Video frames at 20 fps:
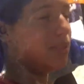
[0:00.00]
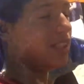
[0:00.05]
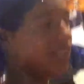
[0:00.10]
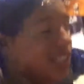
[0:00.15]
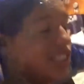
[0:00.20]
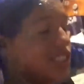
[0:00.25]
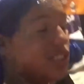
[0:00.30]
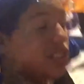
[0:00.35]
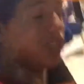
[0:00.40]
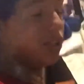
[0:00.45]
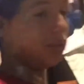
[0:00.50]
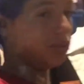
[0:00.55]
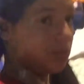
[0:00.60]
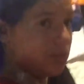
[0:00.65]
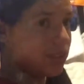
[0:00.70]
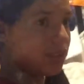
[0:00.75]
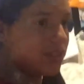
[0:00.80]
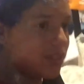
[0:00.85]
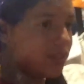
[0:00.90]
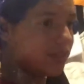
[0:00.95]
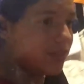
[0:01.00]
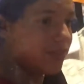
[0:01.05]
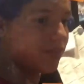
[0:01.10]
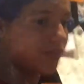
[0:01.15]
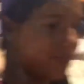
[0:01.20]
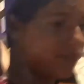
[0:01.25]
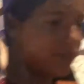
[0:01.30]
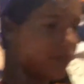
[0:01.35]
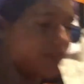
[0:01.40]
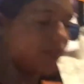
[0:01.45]
Please don't.
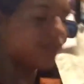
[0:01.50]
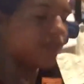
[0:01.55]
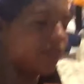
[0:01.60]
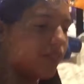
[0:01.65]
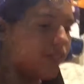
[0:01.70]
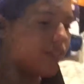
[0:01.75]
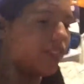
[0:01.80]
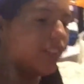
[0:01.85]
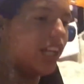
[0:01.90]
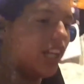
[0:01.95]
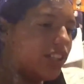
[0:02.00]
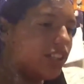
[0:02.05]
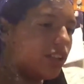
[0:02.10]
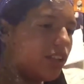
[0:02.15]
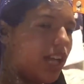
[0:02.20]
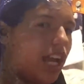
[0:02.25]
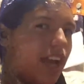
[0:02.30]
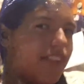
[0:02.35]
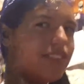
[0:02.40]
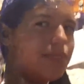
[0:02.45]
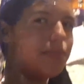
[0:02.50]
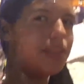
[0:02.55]
And don't I have to